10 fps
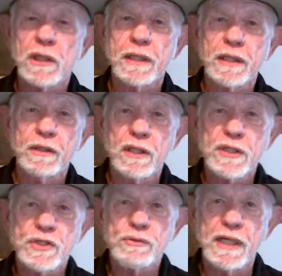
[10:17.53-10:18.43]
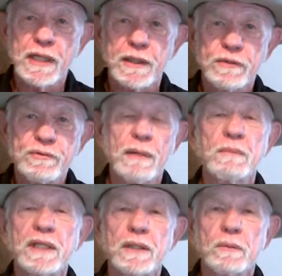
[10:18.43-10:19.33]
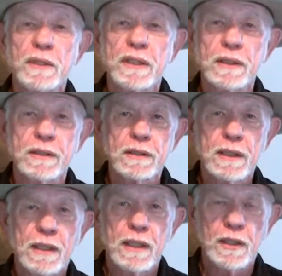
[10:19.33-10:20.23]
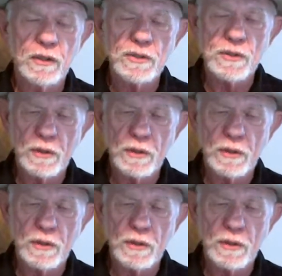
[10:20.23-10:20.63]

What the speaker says: like a yearling stray, trembling in the wind. Urged